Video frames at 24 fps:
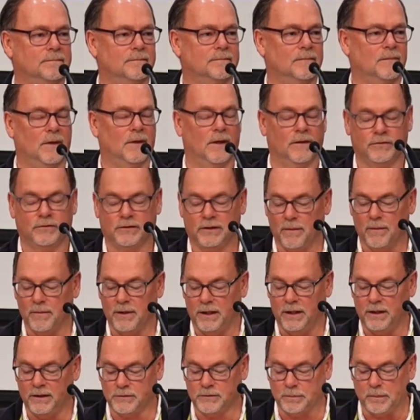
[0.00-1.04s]
of someone
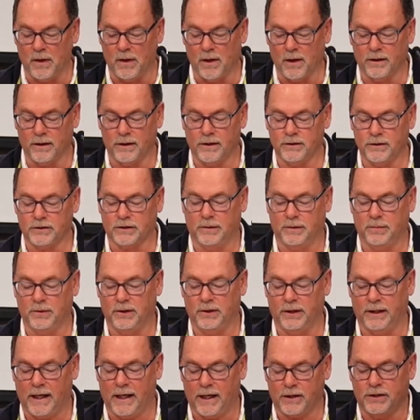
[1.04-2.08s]
as part of this
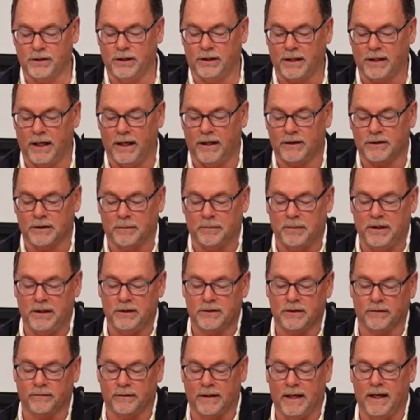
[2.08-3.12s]
community actually takes a piece
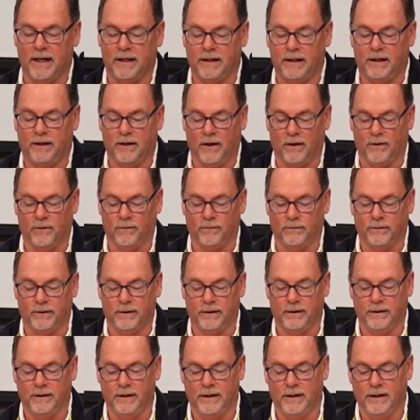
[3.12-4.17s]
of land he owned,
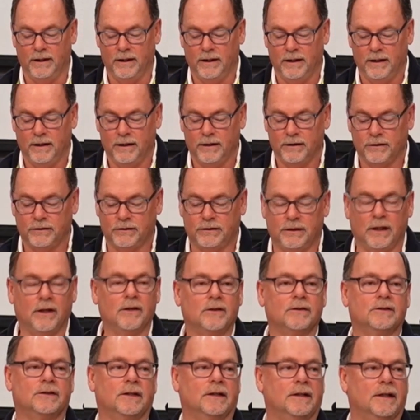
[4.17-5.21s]

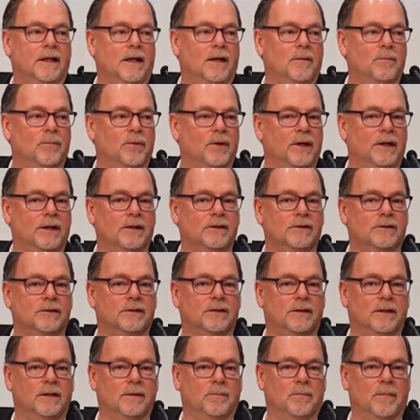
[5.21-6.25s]
sells it, and brings
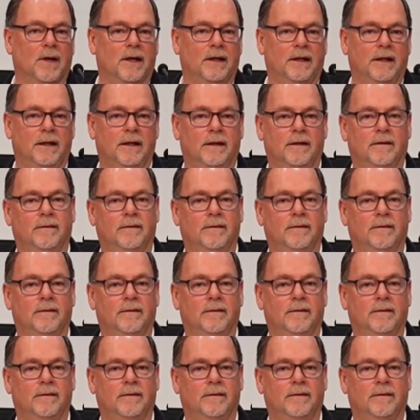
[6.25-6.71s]
the money